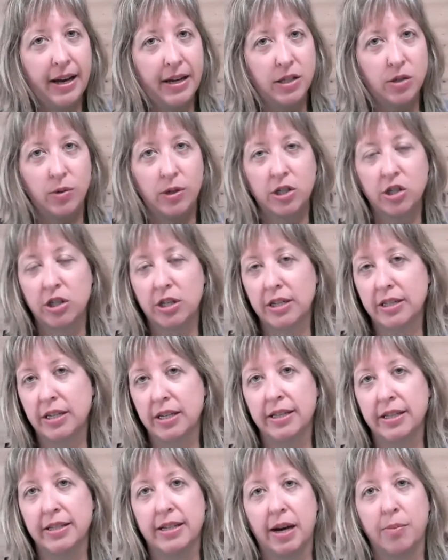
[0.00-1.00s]
And I switched
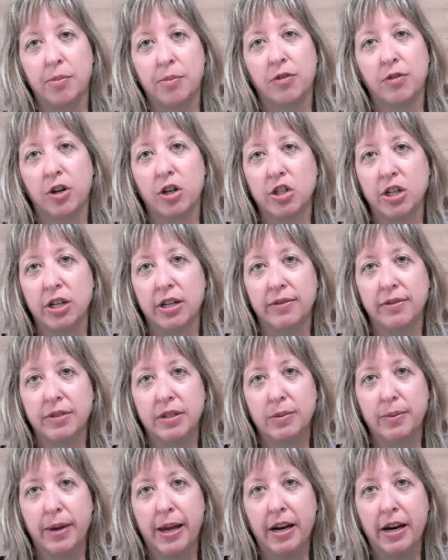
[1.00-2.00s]
it to the dubbed version
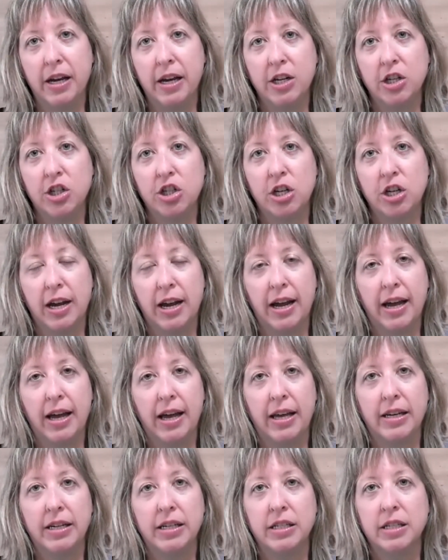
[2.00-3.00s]
of Spanish
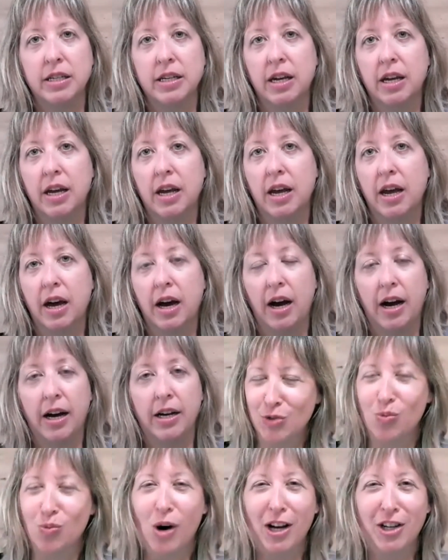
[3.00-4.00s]
and
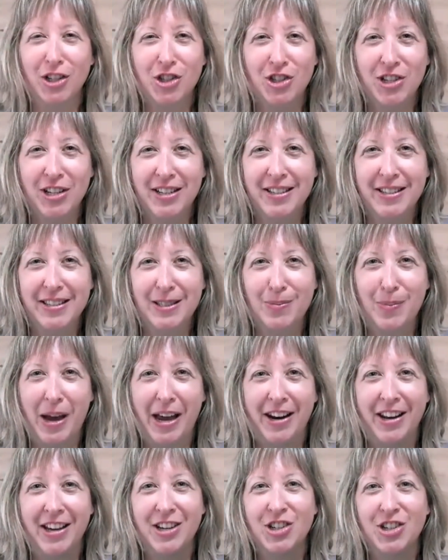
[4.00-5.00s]
I just watched it in
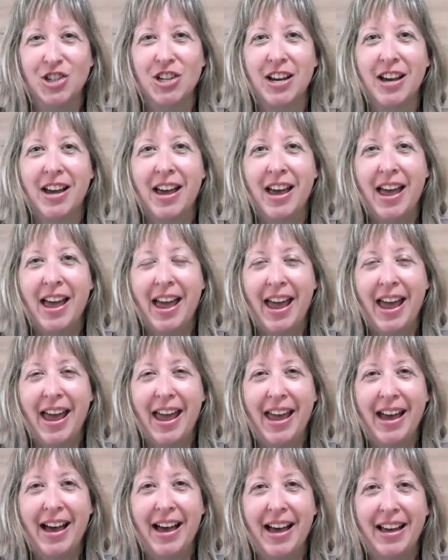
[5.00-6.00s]
Spanish.
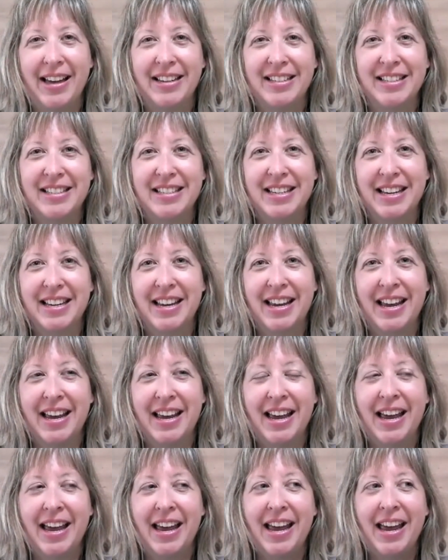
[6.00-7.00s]
And
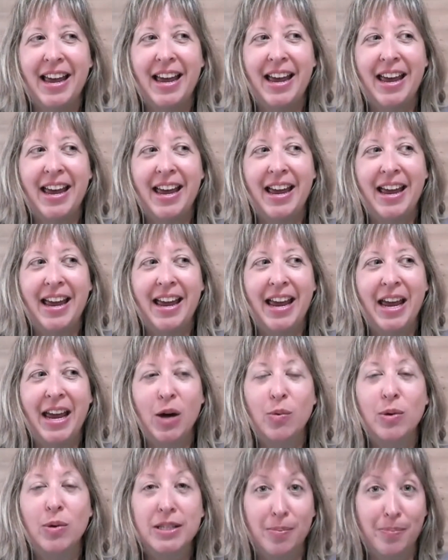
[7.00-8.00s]

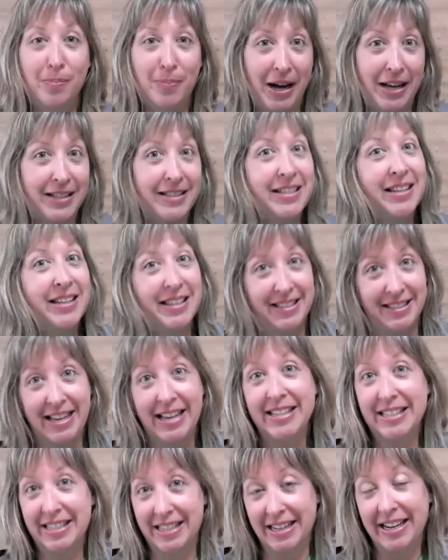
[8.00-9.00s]
it was a bust in the
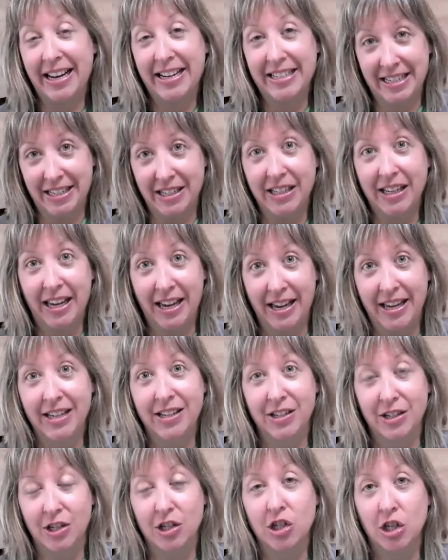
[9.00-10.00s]
sense that I didn't
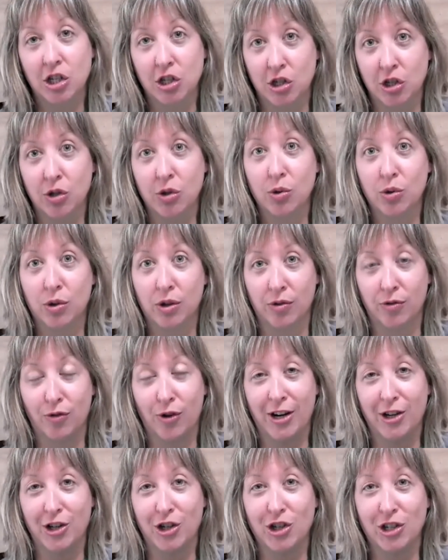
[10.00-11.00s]
get to do the
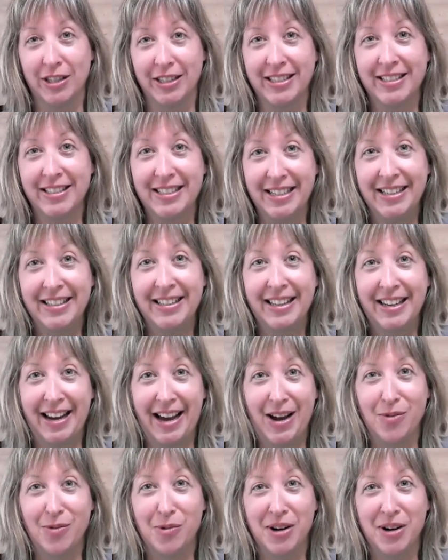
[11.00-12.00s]
French listening
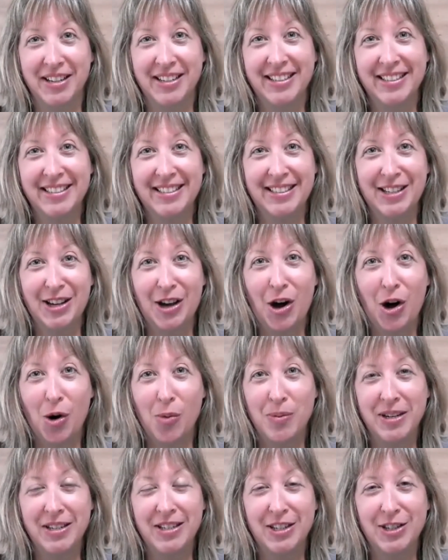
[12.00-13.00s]
that I was
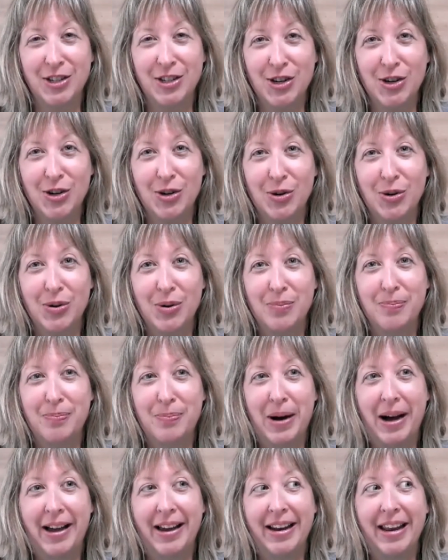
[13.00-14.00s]
hoping to do,
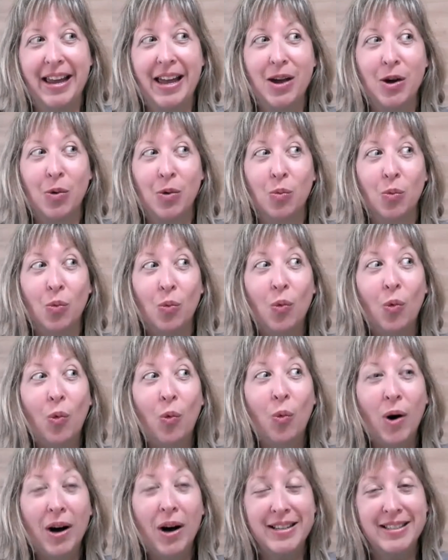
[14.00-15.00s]
but it
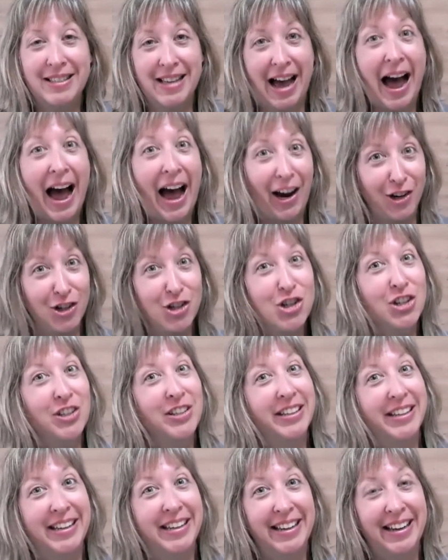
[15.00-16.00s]
was
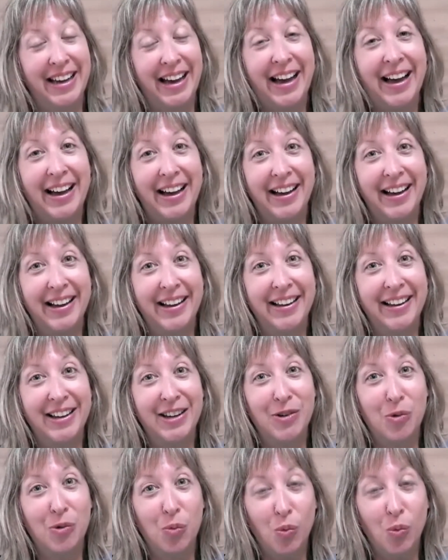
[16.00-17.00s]
actually
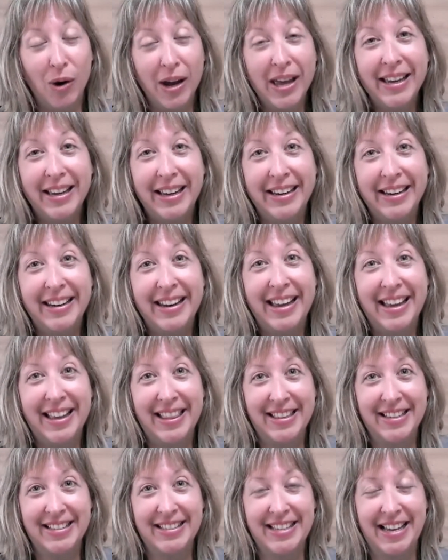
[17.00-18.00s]
a win
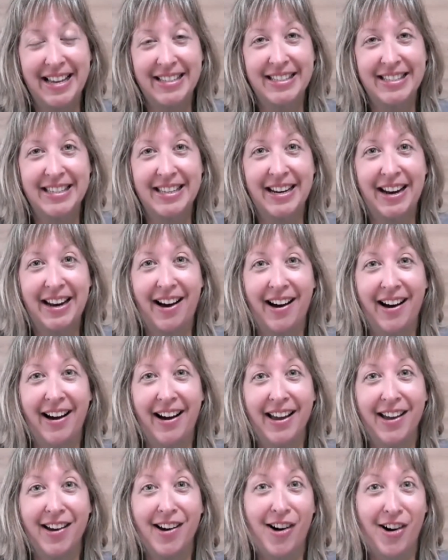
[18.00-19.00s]
in the sense that
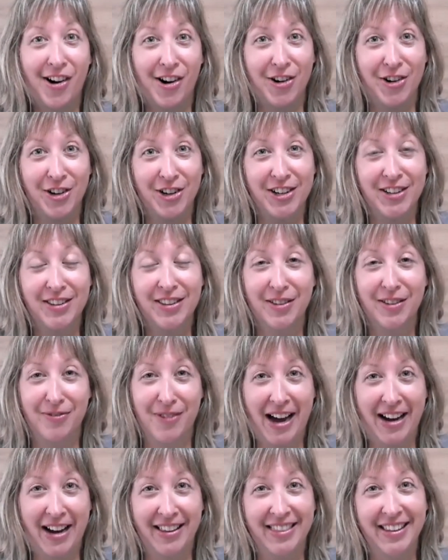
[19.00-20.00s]
I honored
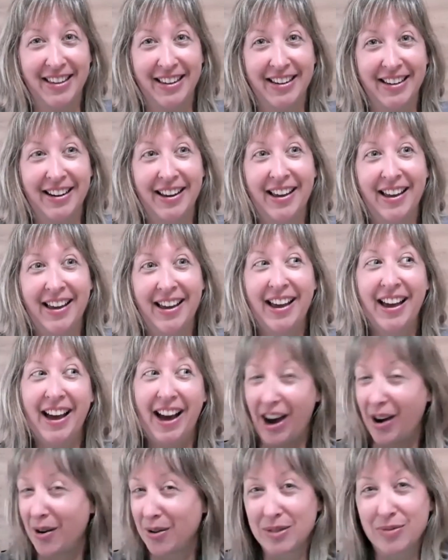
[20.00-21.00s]
the fact that
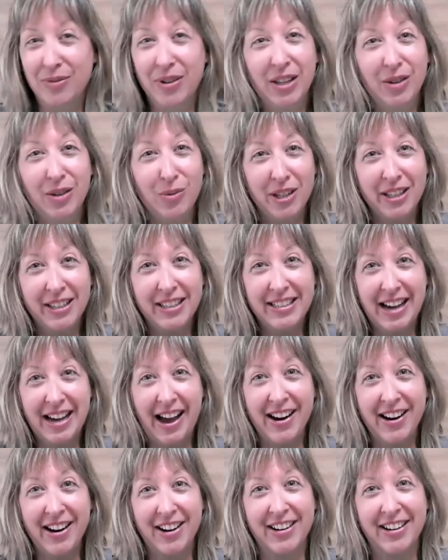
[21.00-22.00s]
I was feeling really
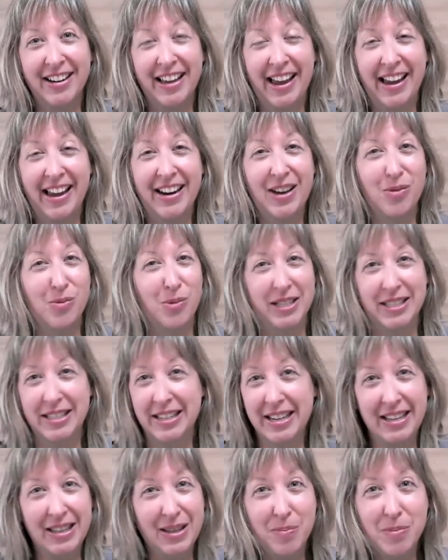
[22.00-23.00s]
tired and I
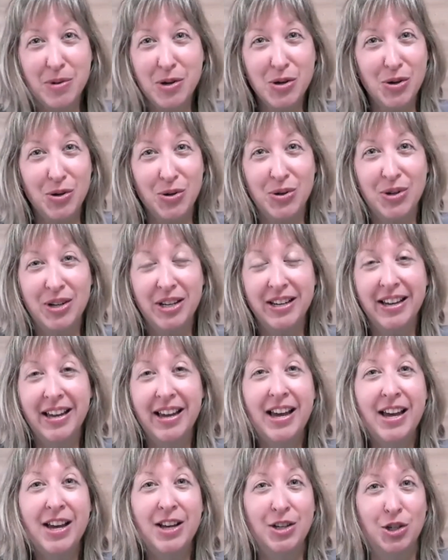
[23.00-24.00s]
wasn't in the mood
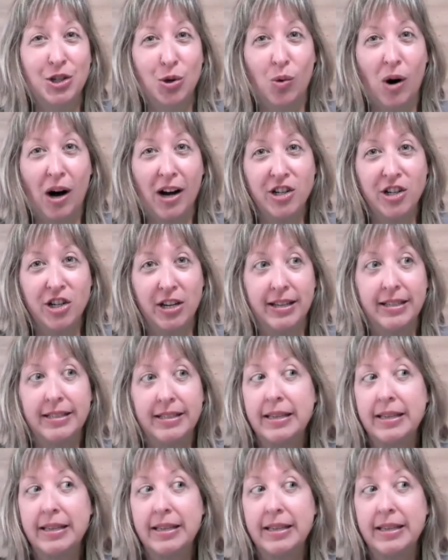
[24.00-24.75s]
to watch